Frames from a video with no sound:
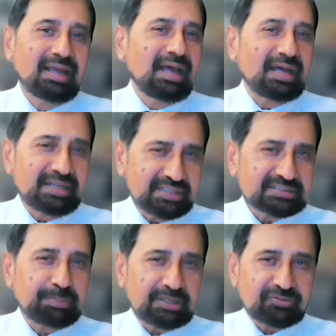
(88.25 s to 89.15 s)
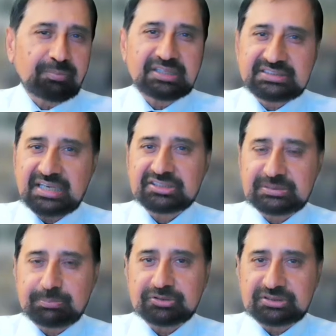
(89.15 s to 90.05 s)
And here's a bit from our channel
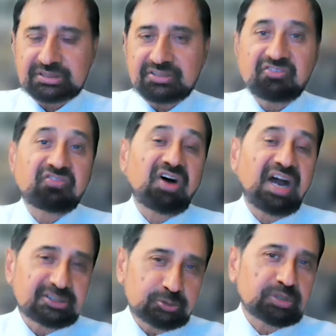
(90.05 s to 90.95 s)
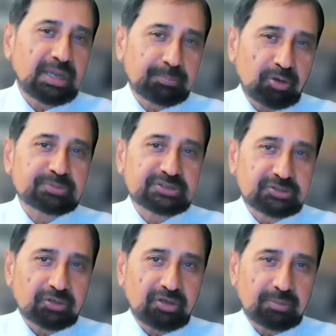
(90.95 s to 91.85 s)
sponsor,
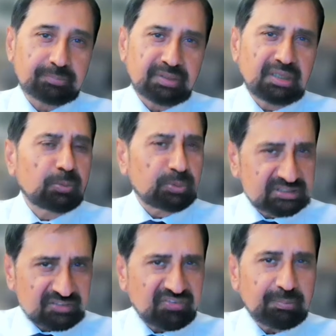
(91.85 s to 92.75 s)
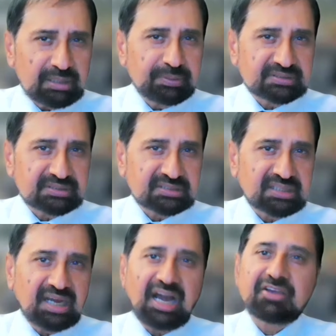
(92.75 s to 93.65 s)
findukproperty.com, which is a family business
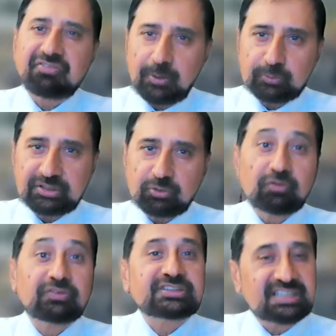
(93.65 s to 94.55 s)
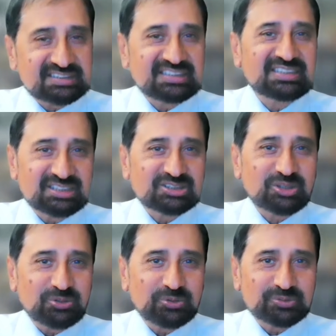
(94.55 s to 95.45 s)
I founded over 16 years
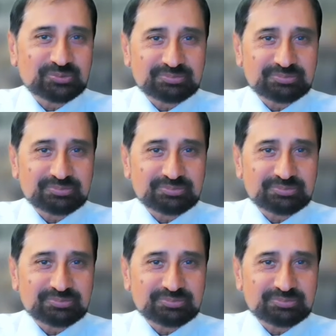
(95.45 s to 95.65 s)
ago.